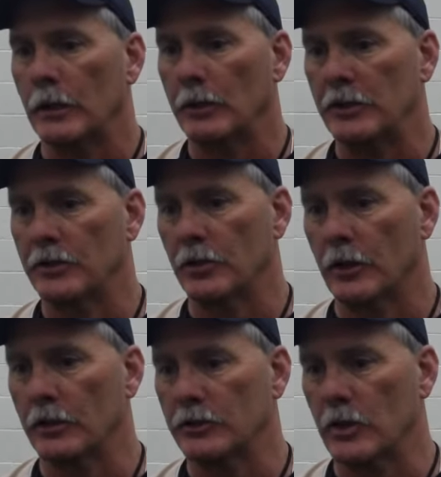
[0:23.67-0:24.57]
We
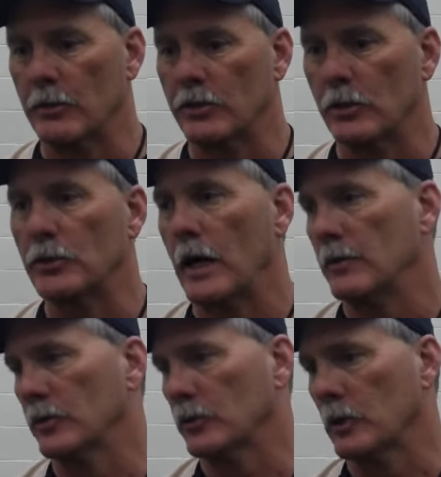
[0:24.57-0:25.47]
scrimmaged two
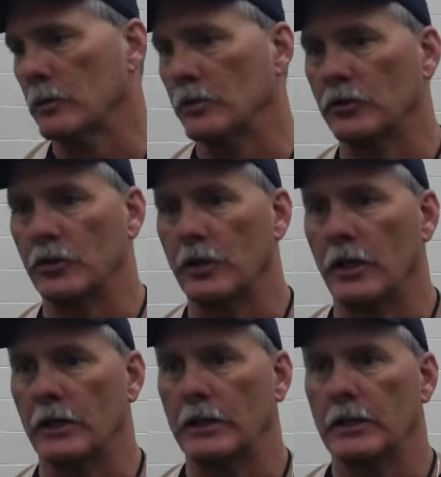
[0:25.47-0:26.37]
types of scrimmages
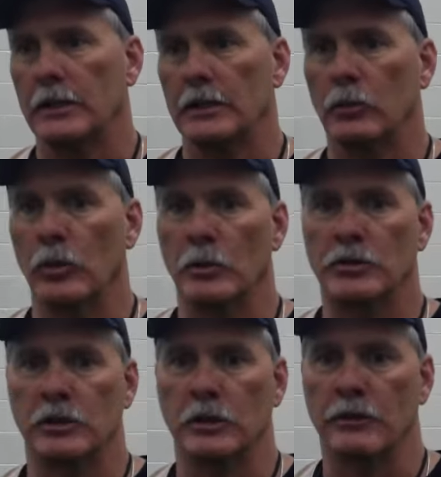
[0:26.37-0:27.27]
today. One
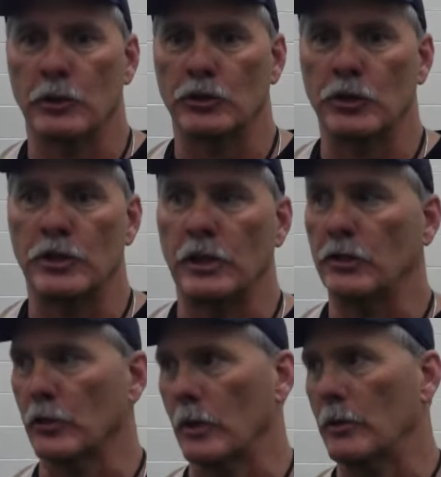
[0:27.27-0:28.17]
was a first and 10
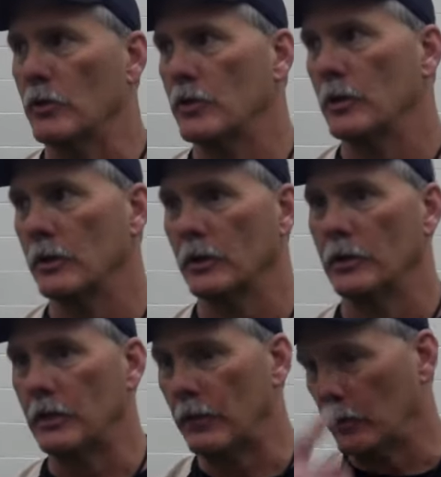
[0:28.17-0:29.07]
scrimmage, and the
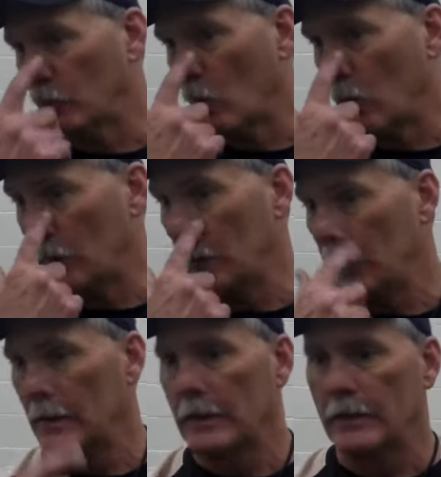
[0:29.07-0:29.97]
defense won
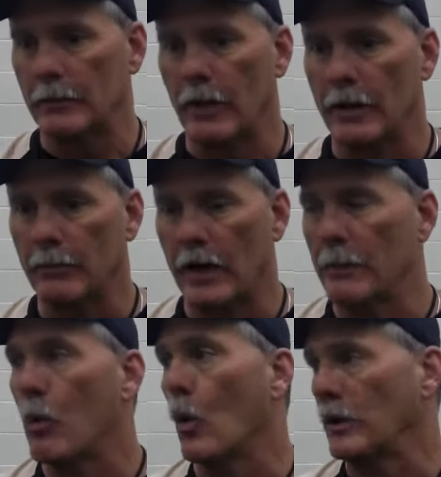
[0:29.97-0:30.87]
by
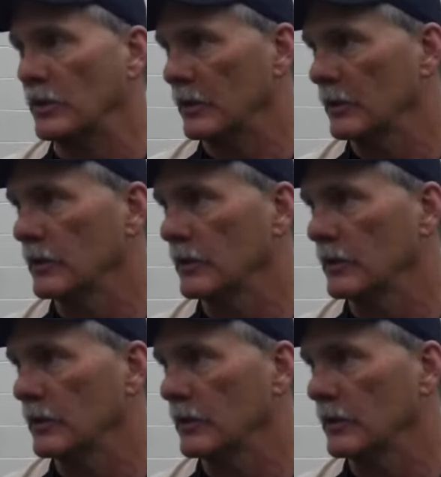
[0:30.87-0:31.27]
a point.